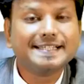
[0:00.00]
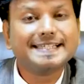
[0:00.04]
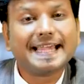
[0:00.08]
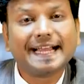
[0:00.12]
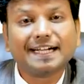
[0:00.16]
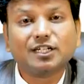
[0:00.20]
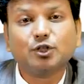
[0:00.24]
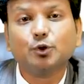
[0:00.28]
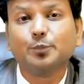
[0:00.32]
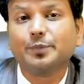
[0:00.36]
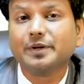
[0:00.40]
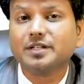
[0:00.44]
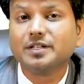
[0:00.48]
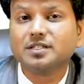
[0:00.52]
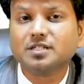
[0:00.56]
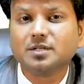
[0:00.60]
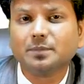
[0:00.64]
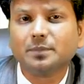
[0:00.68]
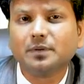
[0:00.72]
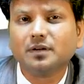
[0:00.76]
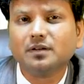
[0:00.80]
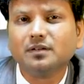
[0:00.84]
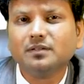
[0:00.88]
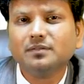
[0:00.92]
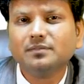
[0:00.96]
is active
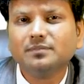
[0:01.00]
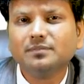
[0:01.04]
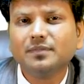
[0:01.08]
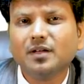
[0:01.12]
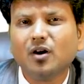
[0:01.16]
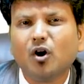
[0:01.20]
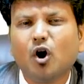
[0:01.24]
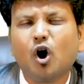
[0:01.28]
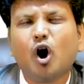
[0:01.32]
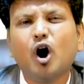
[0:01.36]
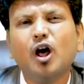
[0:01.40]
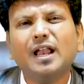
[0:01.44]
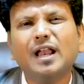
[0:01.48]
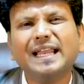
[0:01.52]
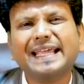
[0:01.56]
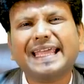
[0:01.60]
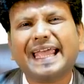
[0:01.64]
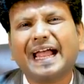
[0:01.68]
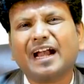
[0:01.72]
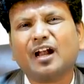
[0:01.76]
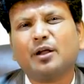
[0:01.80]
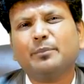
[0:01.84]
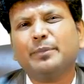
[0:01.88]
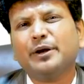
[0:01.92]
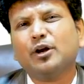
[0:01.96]
principle? All
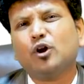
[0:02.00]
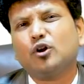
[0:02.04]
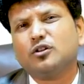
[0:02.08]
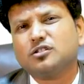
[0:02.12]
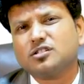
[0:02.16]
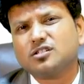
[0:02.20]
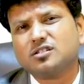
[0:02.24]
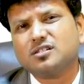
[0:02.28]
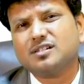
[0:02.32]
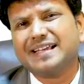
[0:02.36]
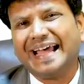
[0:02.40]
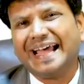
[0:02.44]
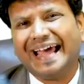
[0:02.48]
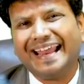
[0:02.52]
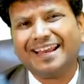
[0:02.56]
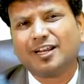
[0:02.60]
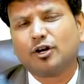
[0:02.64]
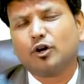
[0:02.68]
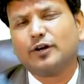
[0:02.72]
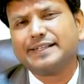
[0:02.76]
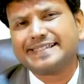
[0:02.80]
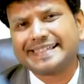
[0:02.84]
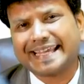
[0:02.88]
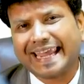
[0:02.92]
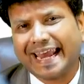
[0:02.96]
cannabinoids,
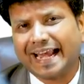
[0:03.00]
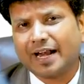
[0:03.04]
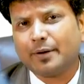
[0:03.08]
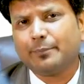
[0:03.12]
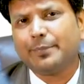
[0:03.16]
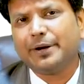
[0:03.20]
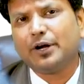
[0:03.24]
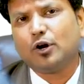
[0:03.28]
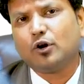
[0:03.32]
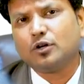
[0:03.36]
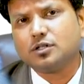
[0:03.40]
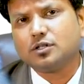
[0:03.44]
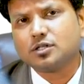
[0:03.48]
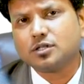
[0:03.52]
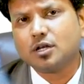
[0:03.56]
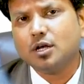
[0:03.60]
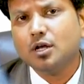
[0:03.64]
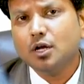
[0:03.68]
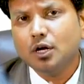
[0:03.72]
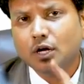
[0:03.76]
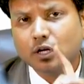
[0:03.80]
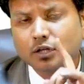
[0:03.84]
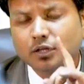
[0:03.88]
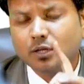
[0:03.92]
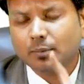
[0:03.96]
alkaloids, cannabinoids.
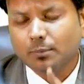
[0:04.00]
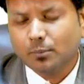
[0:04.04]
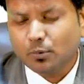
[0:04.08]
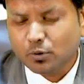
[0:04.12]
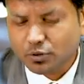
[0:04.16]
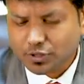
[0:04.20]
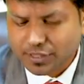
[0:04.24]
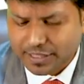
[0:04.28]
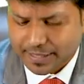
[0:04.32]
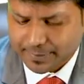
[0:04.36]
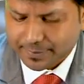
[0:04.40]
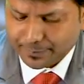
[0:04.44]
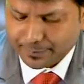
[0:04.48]
The most